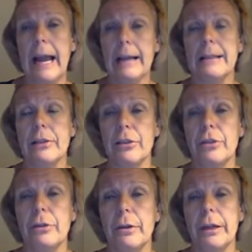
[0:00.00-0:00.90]
access
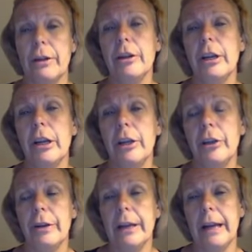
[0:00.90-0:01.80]
to it, or
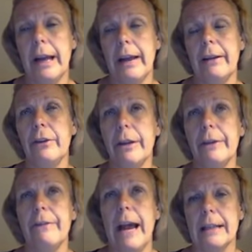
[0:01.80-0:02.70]
you
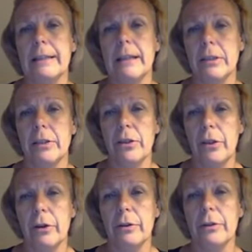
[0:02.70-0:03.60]
give access to
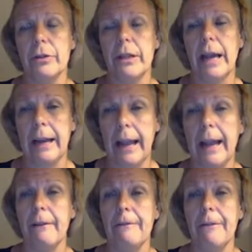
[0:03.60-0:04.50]
those that
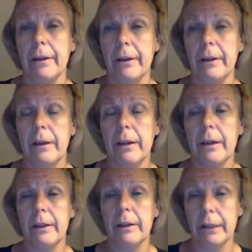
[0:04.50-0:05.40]
have the
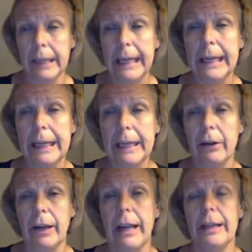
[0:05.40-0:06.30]
link,
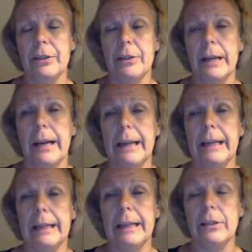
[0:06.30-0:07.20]
okay, so that I can
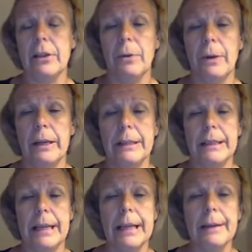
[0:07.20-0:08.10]
at least go in and
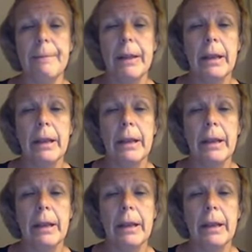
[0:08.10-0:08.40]
see it.